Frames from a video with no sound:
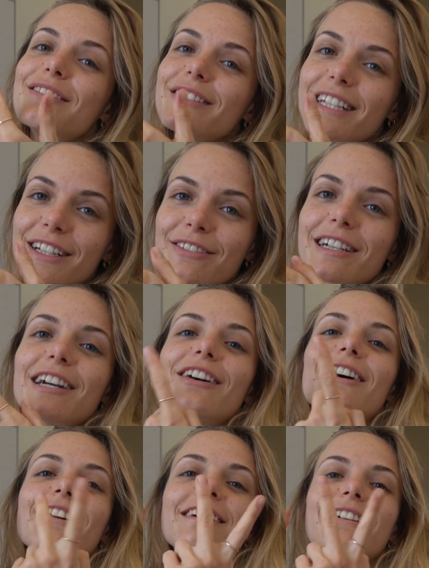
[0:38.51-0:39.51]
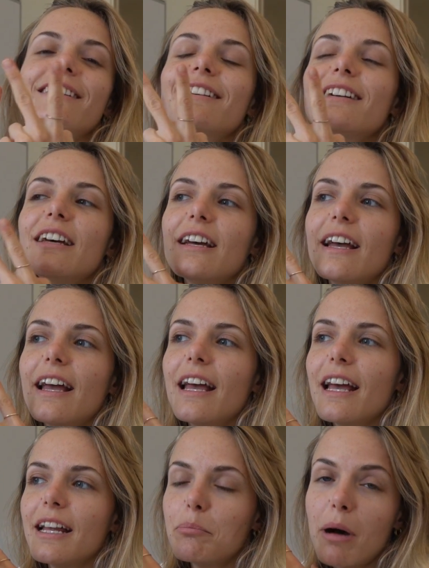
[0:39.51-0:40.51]
vegan ricotta,
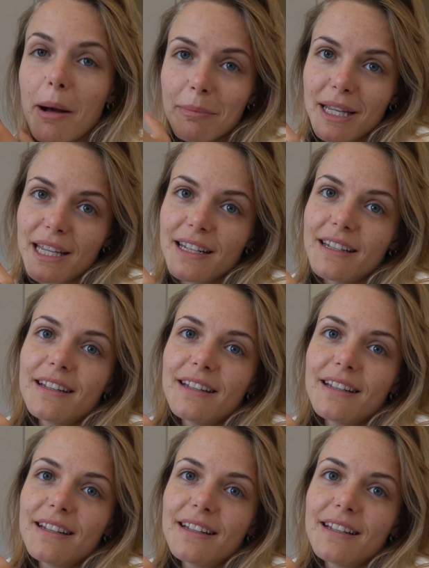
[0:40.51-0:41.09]
and pumpkin.